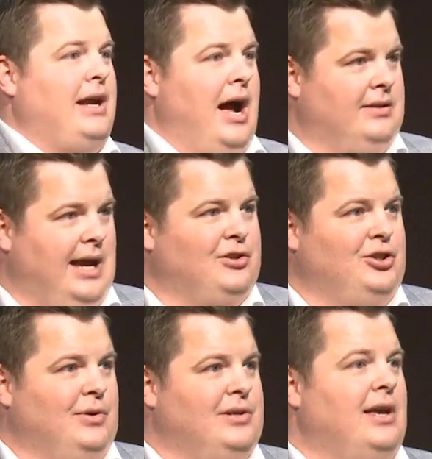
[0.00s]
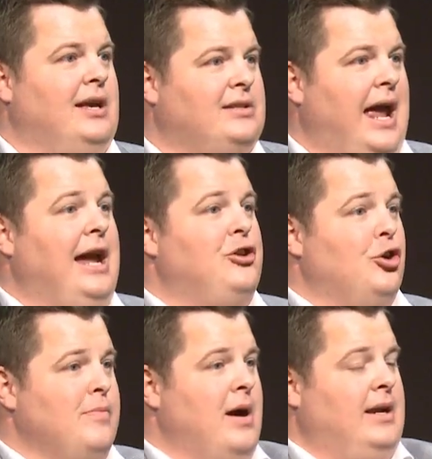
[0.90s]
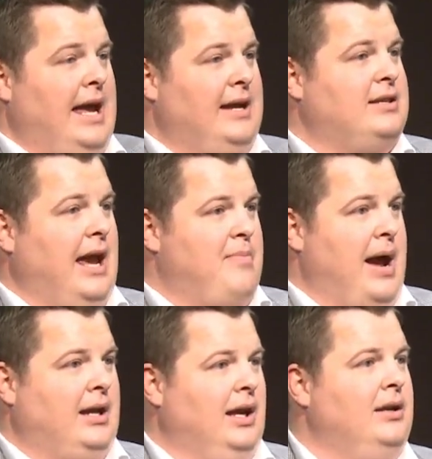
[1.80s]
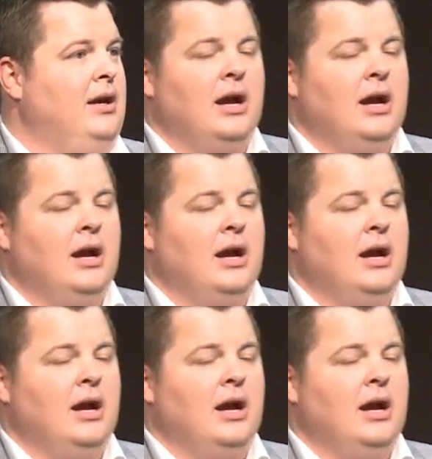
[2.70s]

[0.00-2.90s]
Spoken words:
contacts you and says, hey, your money has came back in.